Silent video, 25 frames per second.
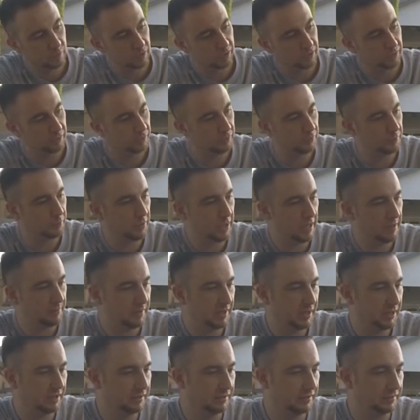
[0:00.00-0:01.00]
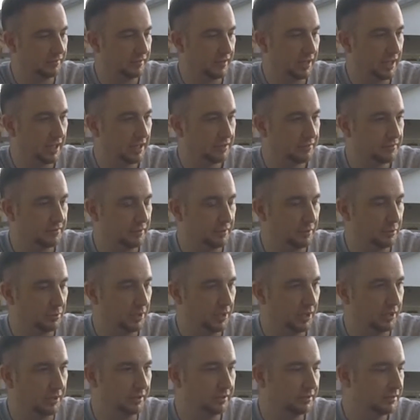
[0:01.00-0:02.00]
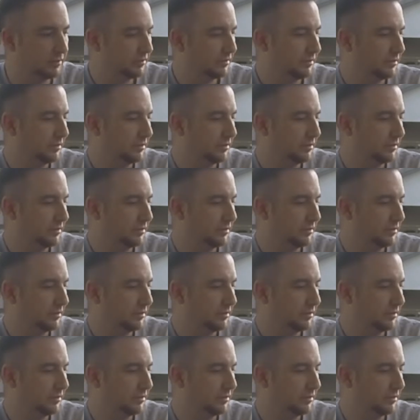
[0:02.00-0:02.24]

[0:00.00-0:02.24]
Good old Batman in the Flash for the button.